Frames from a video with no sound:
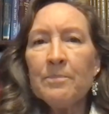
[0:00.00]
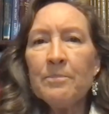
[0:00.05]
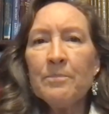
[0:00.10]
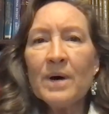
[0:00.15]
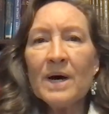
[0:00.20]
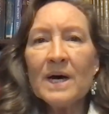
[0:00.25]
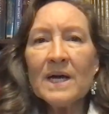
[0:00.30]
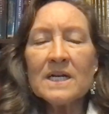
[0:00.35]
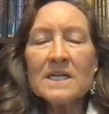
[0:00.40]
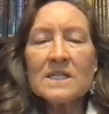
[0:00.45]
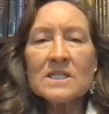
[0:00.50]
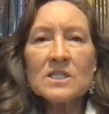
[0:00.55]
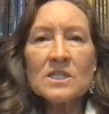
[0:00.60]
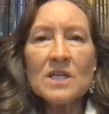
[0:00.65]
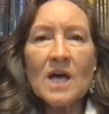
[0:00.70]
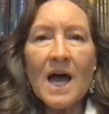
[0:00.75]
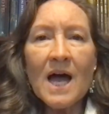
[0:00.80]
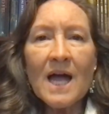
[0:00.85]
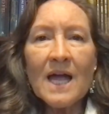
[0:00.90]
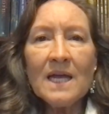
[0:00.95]
but
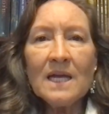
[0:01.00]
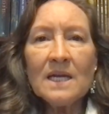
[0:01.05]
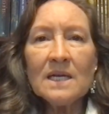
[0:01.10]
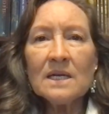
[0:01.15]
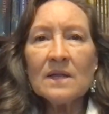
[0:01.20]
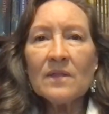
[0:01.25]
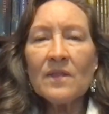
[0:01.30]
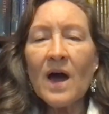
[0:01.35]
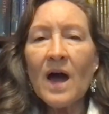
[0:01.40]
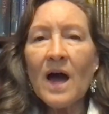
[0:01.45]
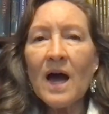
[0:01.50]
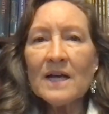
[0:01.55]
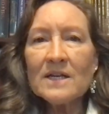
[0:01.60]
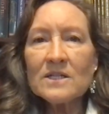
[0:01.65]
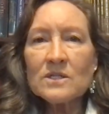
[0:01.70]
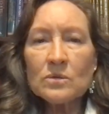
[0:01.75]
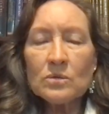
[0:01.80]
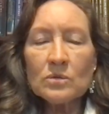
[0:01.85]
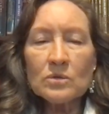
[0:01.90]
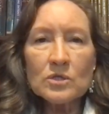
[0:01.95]
assign the high
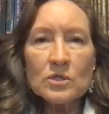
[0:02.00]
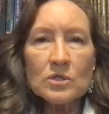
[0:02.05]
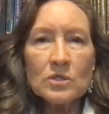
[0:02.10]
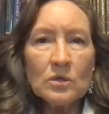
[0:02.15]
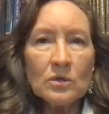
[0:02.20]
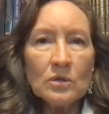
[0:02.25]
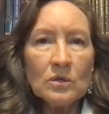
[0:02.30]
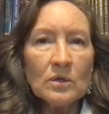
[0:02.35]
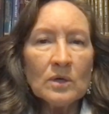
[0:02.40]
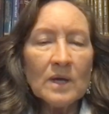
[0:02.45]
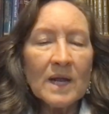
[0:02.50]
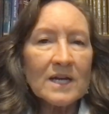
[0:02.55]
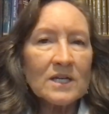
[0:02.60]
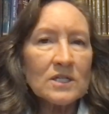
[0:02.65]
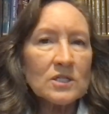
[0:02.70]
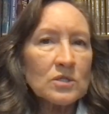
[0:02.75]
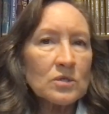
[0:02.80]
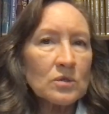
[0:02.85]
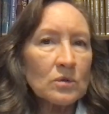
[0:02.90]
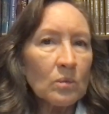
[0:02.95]
school student
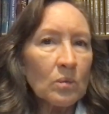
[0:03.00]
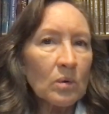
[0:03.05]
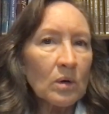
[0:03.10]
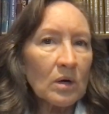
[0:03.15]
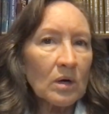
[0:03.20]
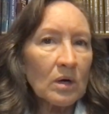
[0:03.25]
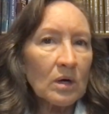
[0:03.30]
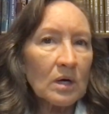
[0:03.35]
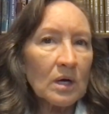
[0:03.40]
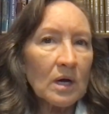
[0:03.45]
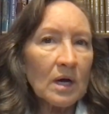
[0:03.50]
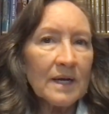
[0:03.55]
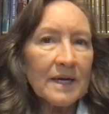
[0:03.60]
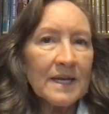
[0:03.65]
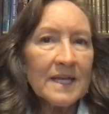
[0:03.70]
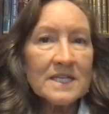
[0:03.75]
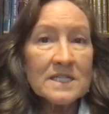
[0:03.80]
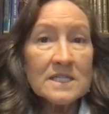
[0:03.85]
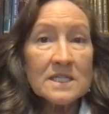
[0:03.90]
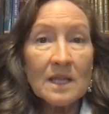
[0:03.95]
extra work on
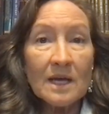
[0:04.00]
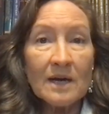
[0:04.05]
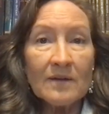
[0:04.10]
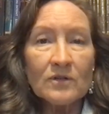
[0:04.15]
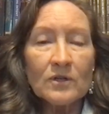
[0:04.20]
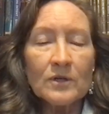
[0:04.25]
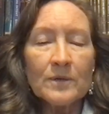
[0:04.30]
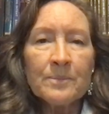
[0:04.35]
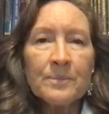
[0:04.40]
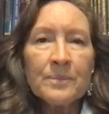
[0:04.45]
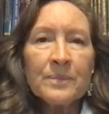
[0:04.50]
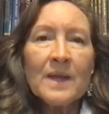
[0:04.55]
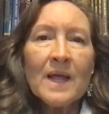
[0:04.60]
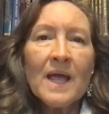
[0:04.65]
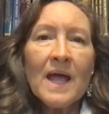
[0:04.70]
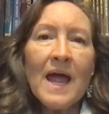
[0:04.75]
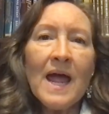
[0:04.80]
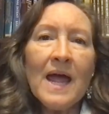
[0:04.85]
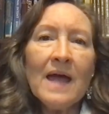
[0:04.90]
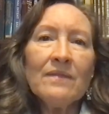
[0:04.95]
his level,
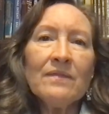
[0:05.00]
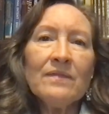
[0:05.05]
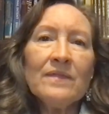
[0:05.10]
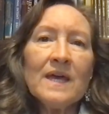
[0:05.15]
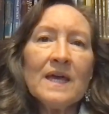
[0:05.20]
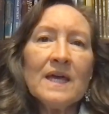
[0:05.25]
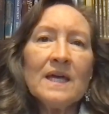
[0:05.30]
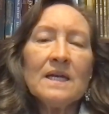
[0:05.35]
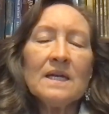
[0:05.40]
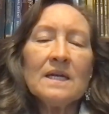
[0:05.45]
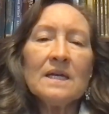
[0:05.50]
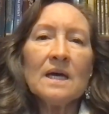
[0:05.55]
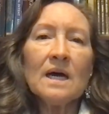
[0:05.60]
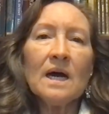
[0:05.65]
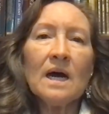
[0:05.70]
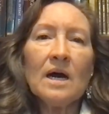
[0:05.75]
and then